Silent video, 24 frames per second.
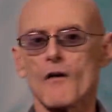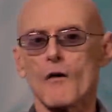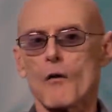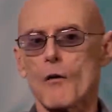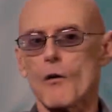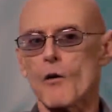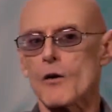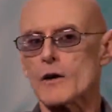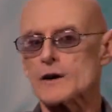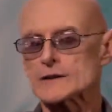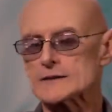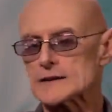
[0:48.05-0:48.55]

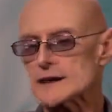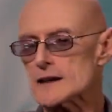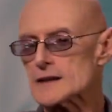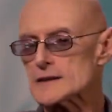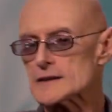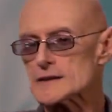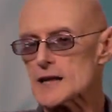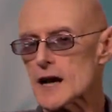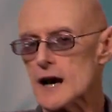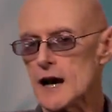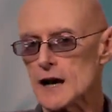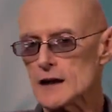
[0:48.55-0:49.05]
or
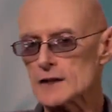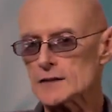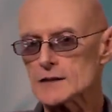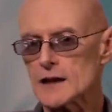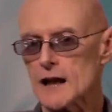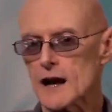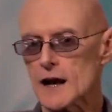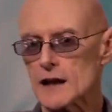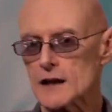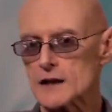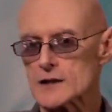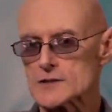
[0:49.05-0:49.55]
does
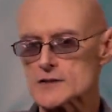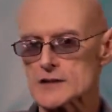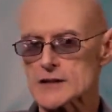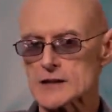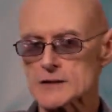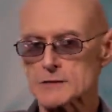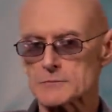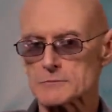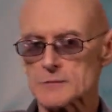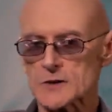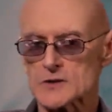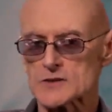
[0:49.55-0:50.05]

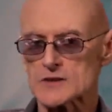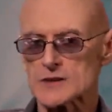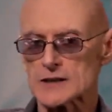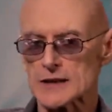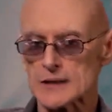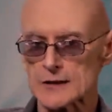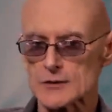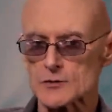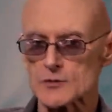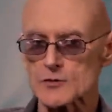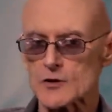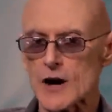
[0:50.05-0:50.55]
ontology
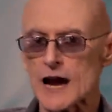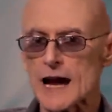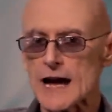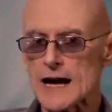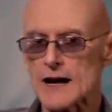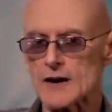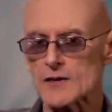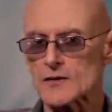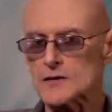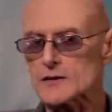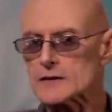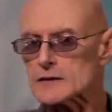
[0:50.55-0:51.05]
mostly
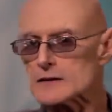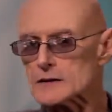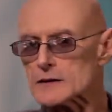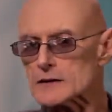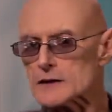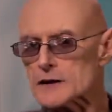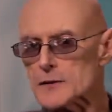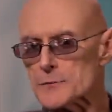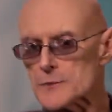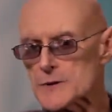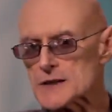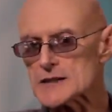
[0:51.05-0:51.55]
ground
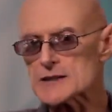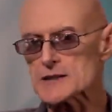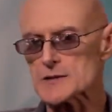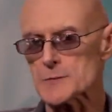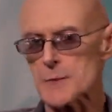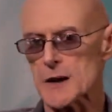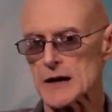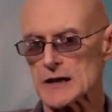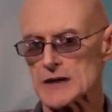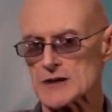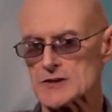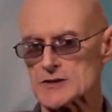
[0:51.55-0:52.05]

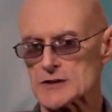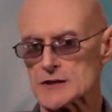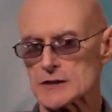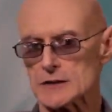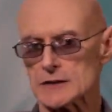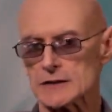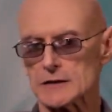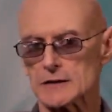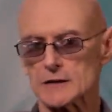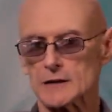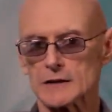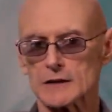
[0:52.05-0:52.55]
epistemology,
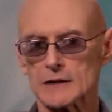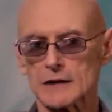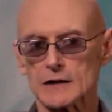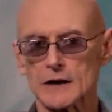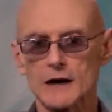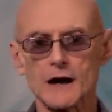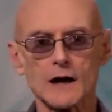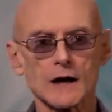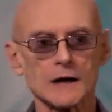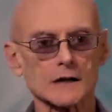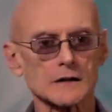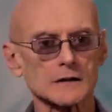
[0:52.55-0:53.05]

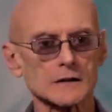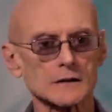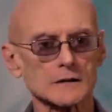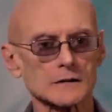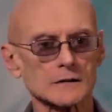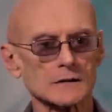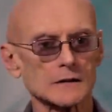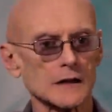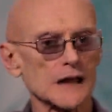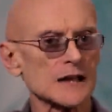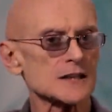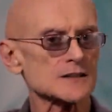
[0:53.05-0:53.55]
a
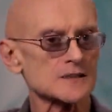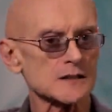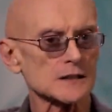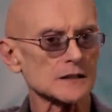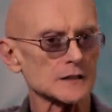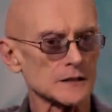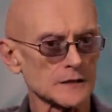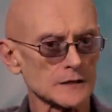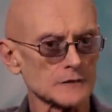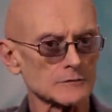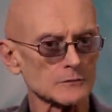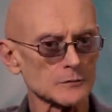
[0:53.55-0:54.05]

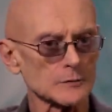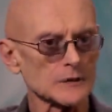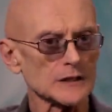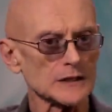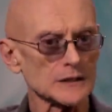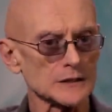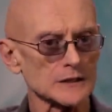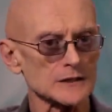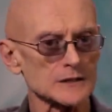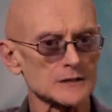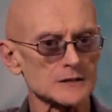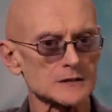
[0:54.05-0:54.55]
classically
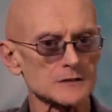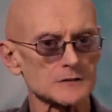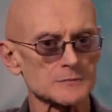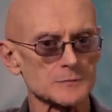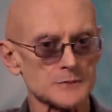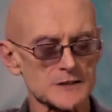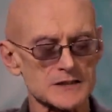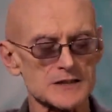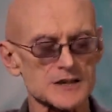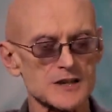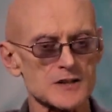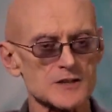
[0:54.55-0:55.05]
realist
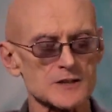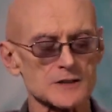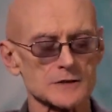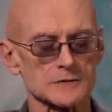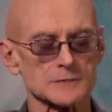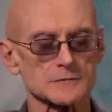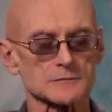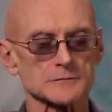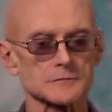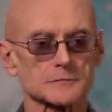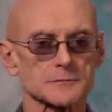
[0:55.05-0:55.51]
position?